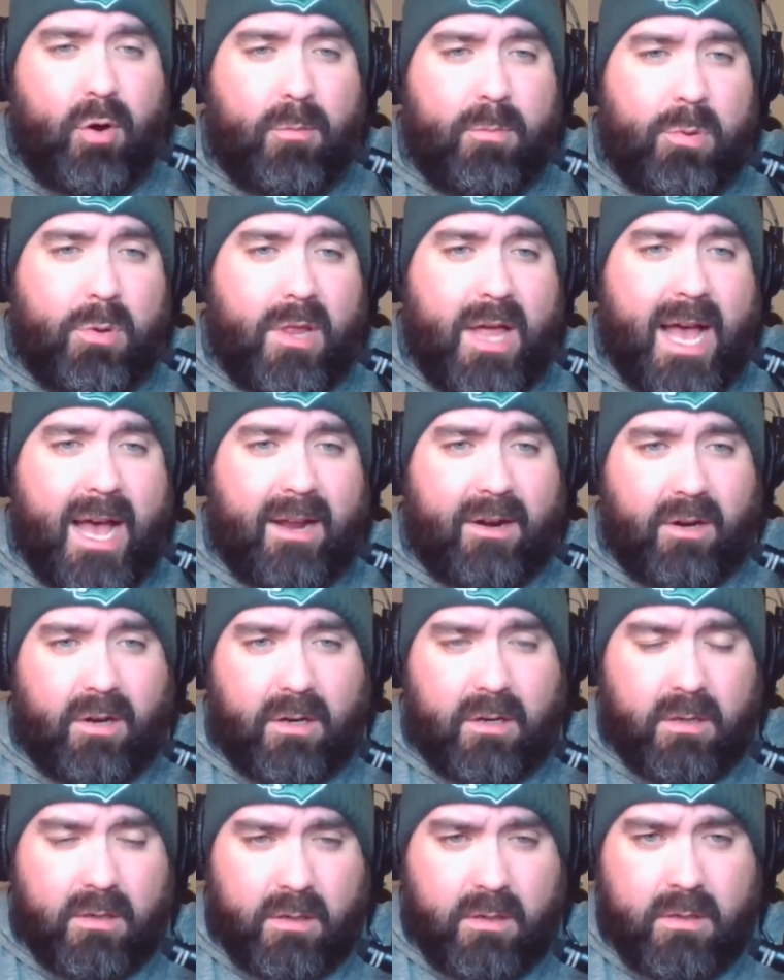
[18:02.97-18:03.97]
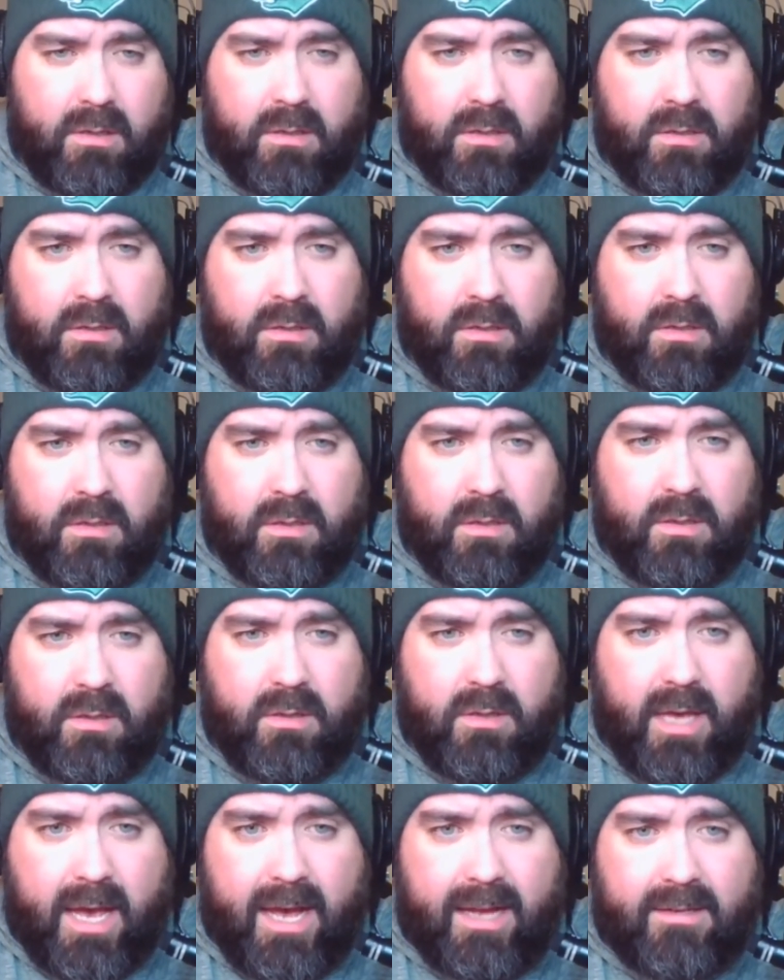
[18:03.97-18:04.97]
platter
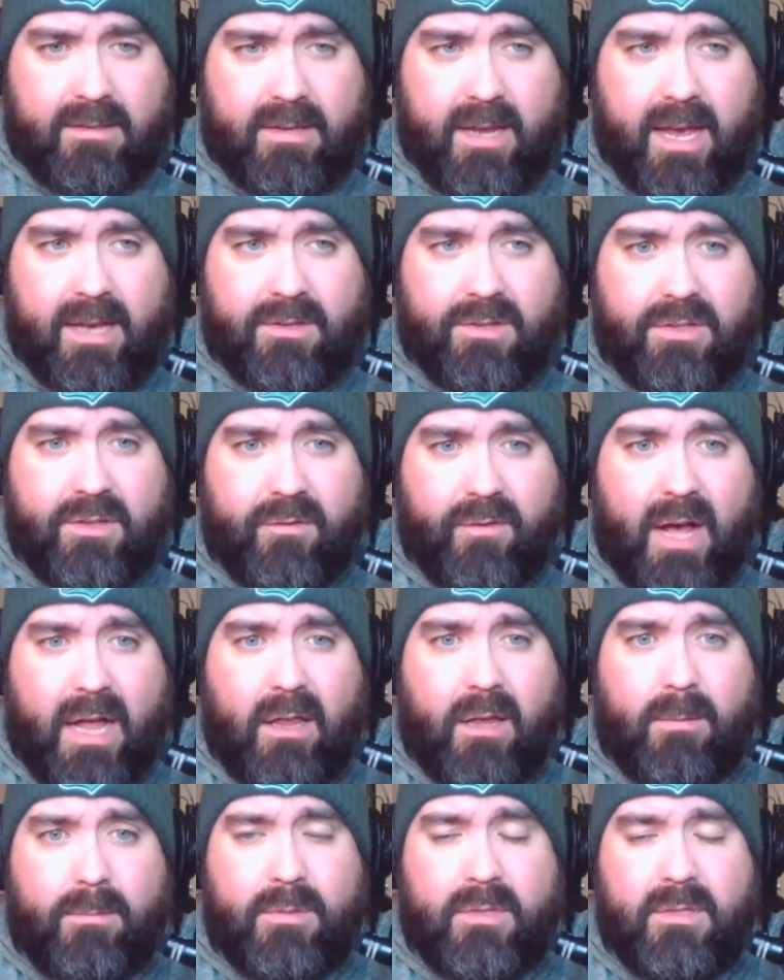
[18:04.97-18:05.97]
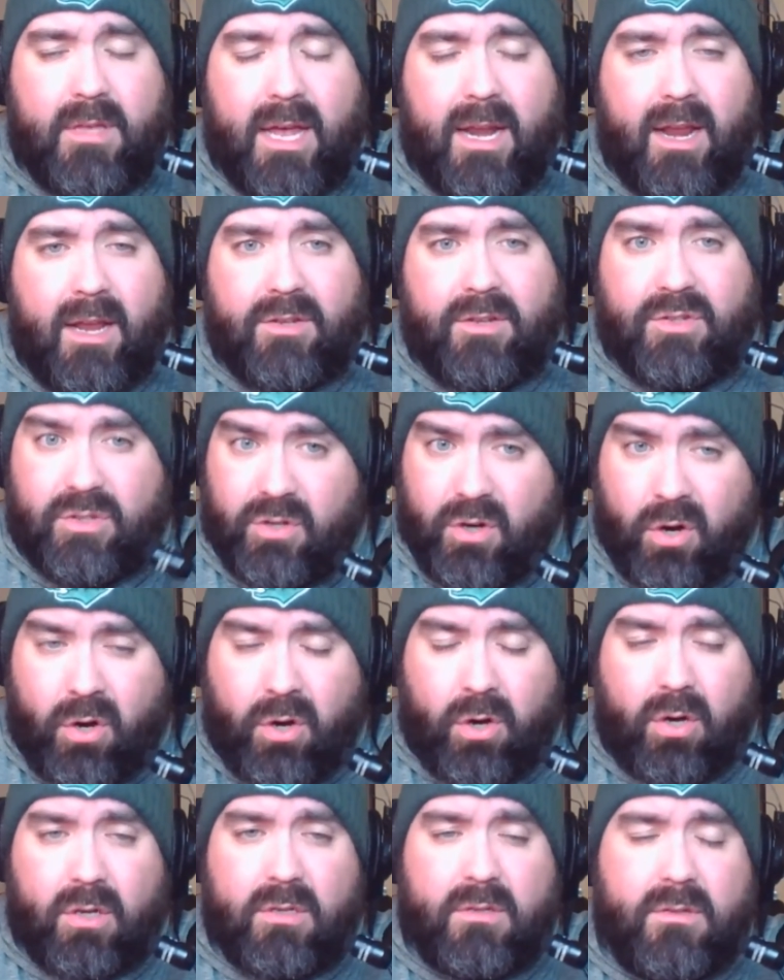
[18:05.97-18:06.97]
that has developed, that has
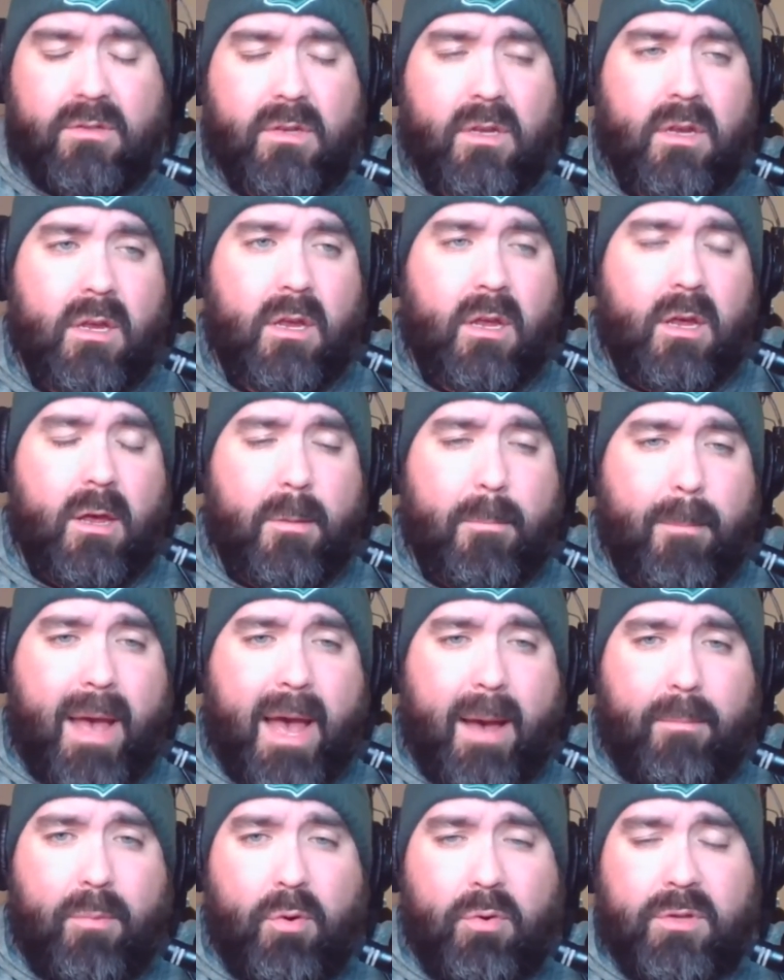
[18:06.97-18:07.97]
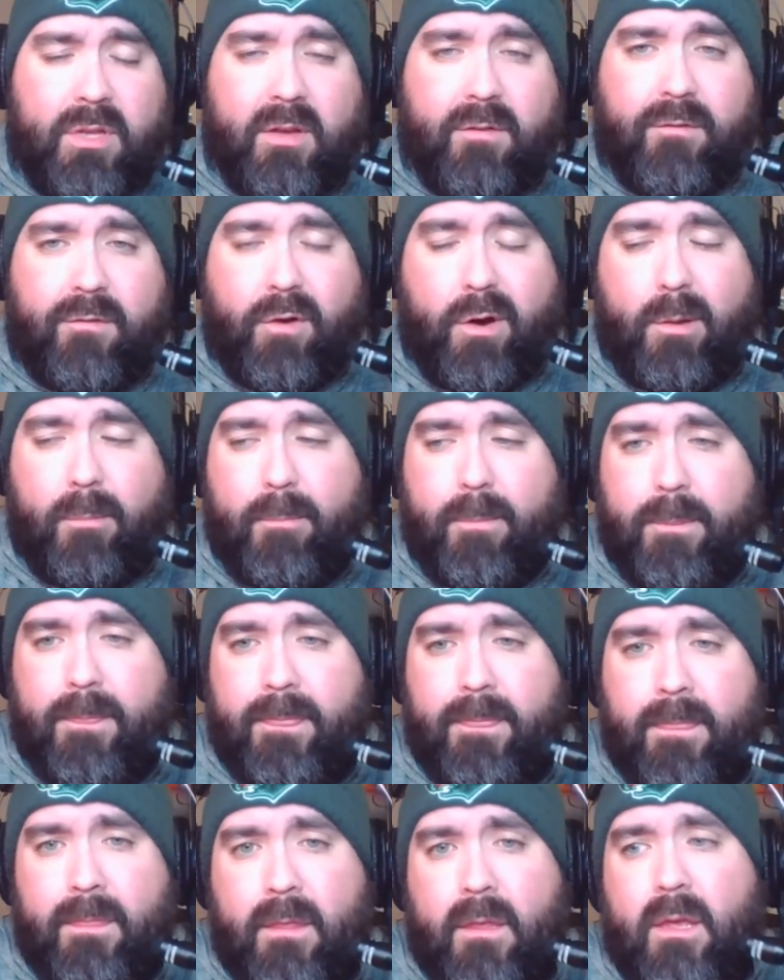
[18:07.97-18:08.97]
turned Matt Boldy from
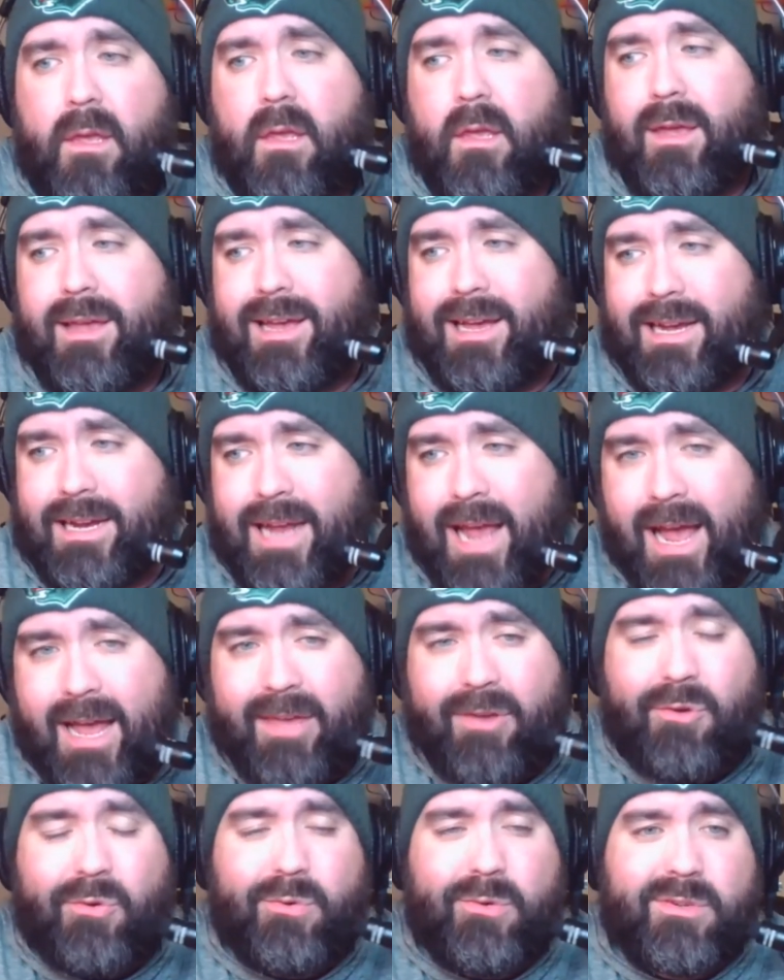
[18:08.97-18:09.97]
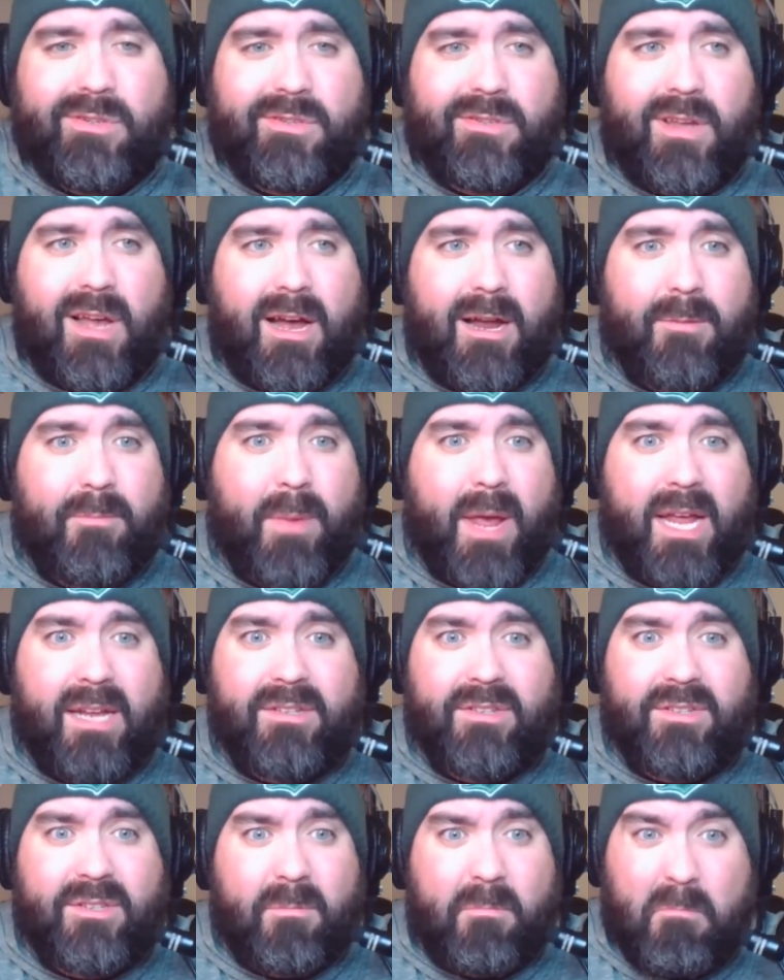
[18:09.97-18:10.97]
a guy who was on
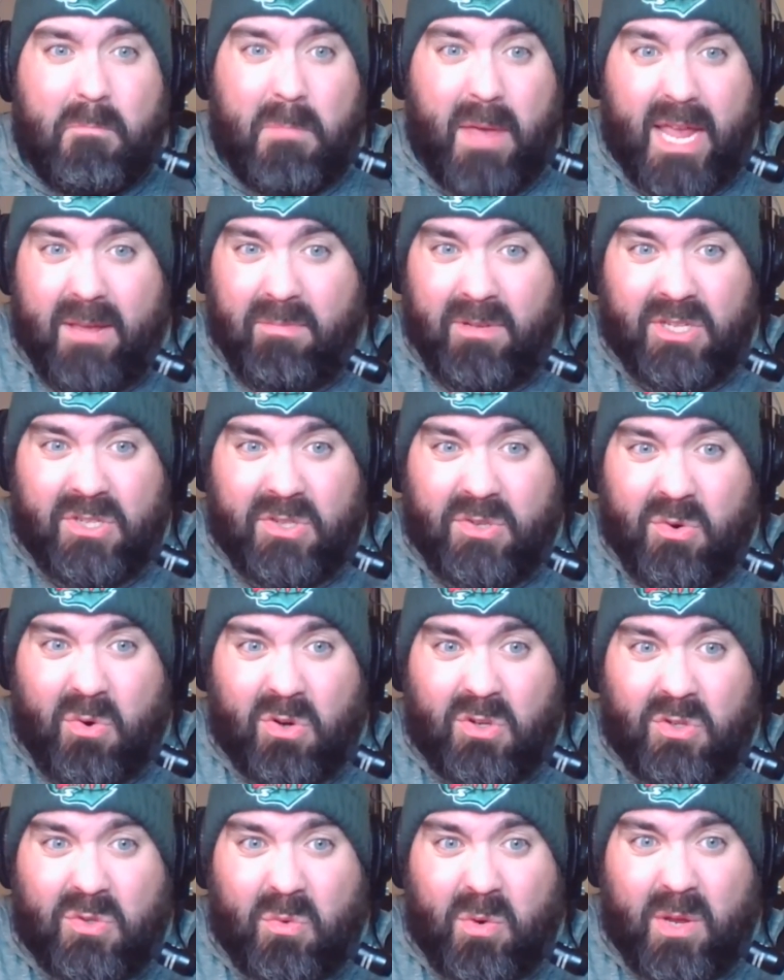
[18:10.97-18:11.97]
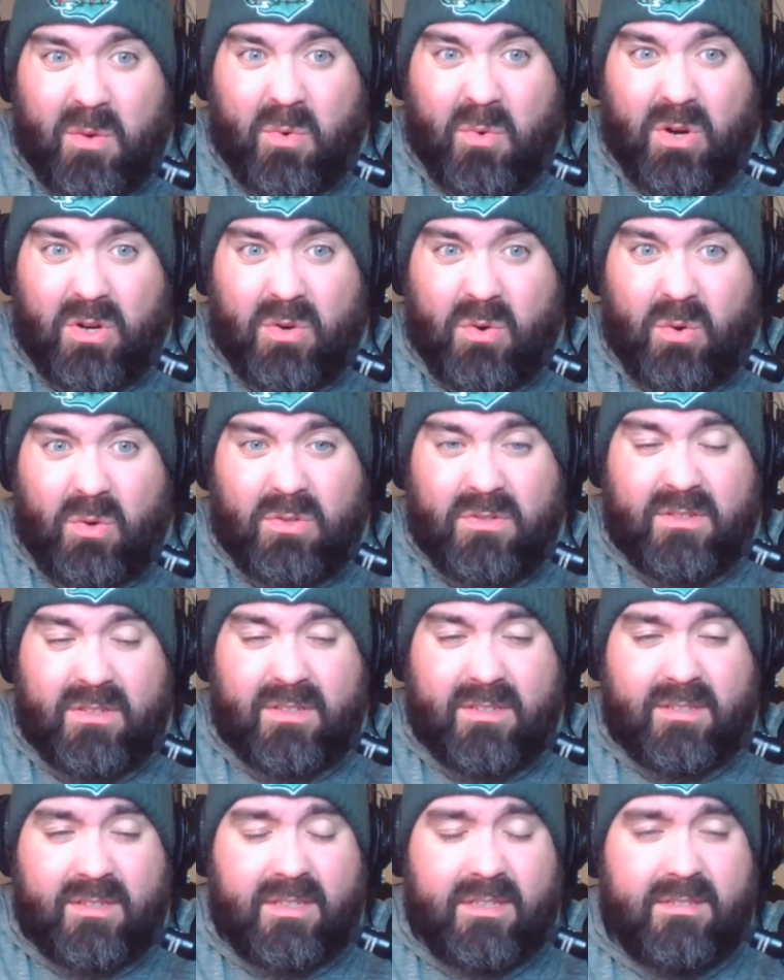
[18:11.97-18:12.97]
pace to maybe score 21 goals this
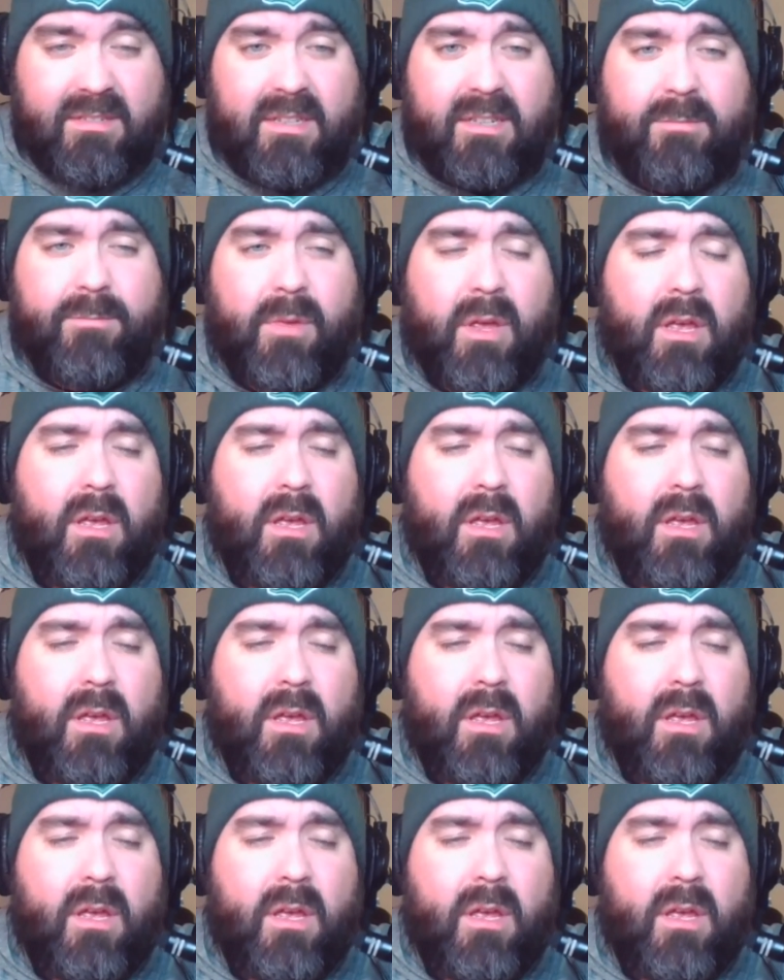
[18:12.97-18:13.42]
season